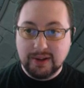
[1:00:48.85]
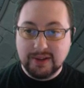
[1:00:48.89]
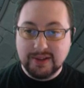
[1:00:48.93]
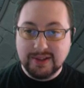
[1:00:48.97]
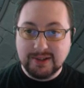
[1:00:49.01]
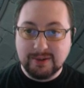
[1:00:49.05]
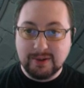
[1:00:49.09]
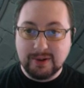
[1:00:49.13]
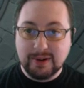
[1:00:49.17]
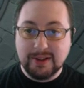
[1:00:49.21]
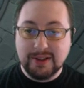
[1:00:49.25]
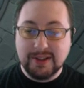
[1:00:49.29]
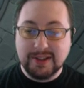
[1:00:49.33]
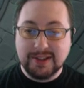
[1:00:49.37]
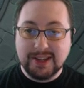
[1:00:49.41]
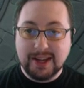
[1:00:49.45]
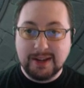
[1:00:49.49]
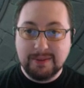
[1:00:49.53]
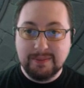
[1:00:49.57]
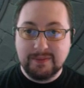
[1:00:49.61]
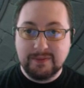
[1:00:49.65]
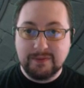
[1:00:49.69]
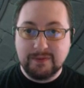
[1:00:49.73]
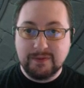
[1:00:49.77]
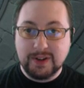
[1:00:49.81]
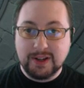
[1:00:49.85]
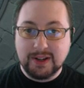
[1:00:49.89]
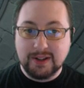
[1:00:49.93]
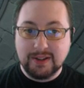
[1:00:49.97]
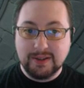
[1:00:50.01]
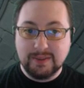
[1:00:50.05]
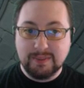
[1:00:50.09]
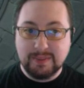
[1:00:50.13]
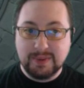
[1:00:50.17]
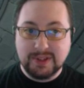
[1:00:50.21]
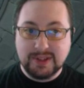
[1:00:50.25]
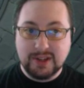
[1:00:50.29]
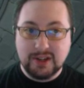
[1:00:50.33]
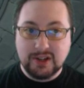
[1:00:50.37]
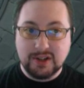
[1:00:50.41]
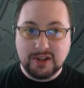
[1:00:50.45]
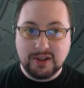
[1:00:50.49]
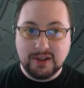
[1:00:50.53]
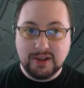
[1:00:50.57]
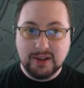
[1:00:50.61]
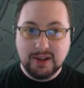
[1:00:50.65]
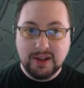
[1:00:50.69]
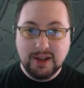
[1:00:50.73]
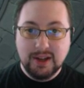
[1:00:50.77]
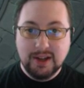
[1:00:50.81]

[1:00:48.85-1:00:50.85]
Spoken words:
So we're in the same freaking position.